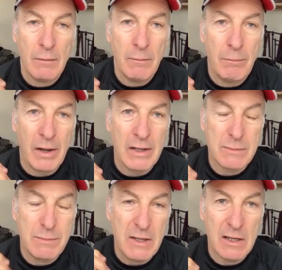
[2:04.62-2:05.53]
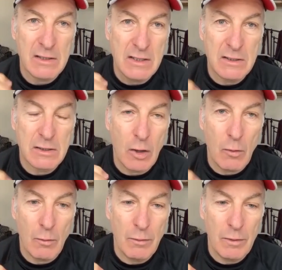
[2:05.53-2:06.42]
but it's because he's
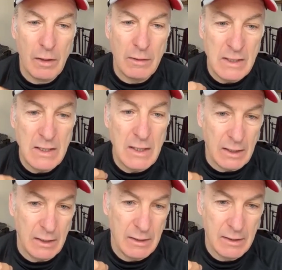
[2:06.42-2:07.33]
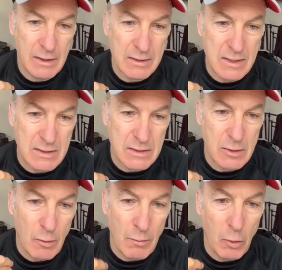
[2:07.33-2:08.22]
so needy, because he's
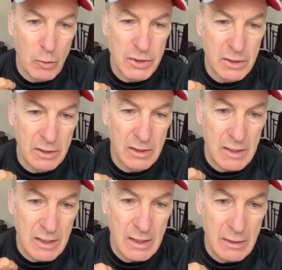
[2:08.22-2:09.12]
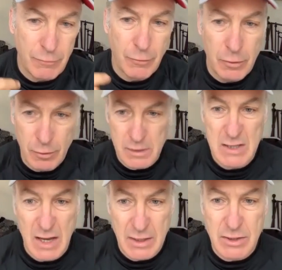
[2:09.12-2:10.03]
so emotionally needy for your
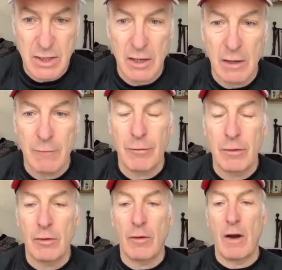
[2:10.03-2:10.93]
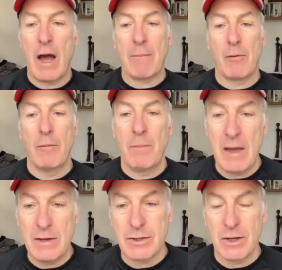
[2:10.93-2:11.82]
attention and for your
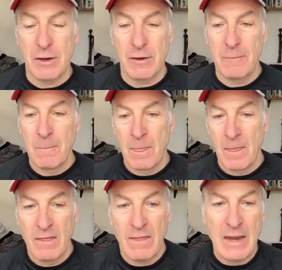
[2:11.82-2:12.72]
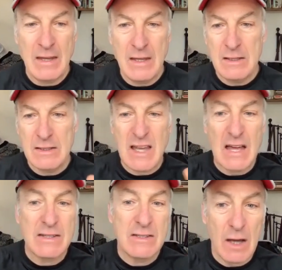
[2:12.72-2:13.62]
approbation that he
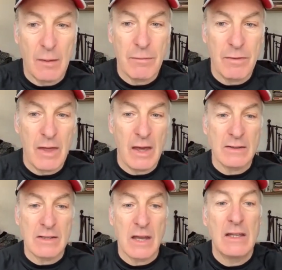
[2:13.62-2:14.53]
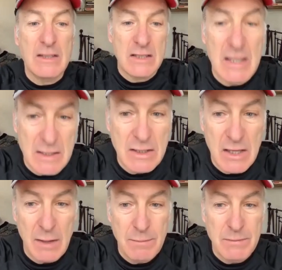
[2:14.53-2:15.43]
says dumb things and he
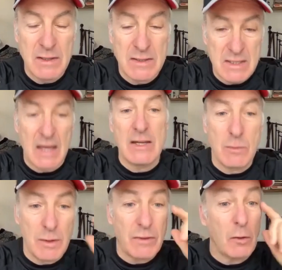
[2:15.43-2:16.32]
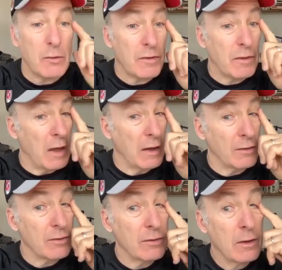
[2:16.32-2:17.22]
stays with those things.